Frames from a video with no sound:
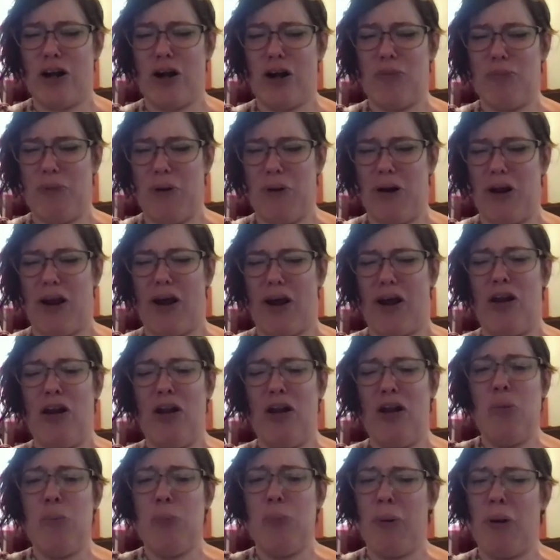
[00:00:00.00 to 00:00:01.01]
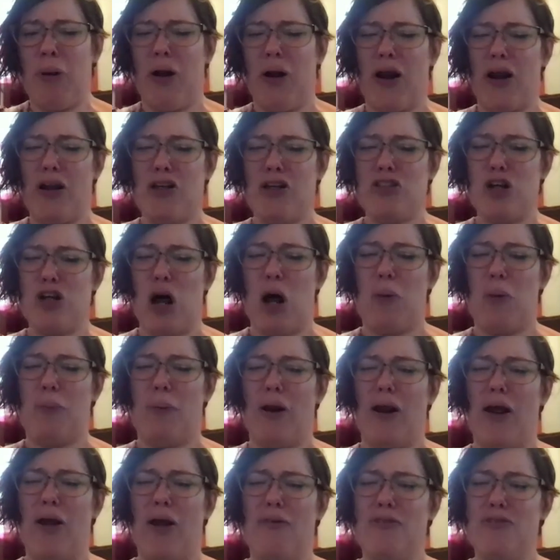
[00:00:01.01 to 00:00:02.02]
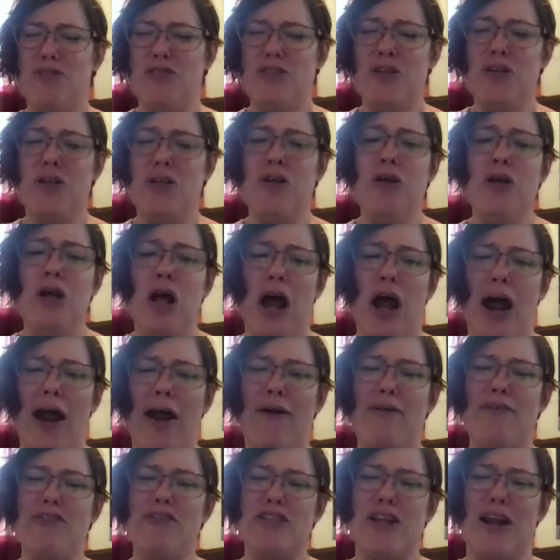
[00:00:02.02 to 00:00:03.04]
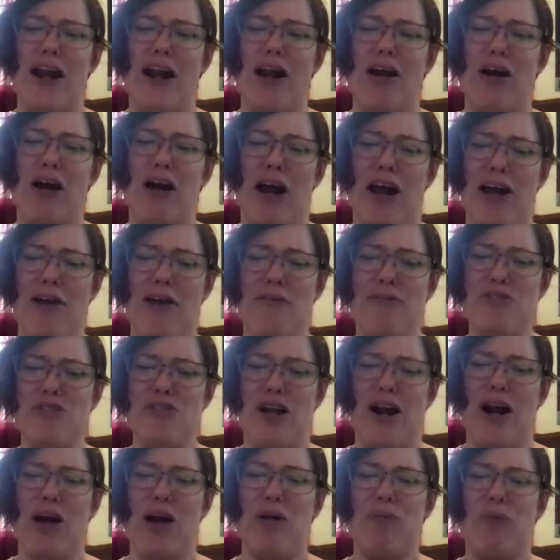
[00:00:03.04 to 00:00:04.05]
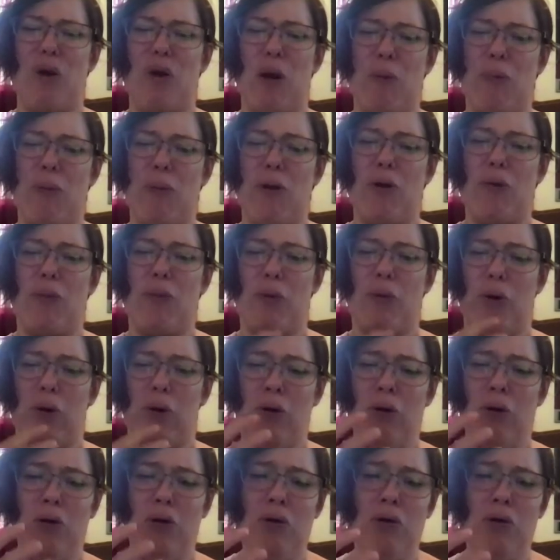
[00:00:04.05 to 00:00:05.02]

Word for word: pretty good job, but it was at a reputable,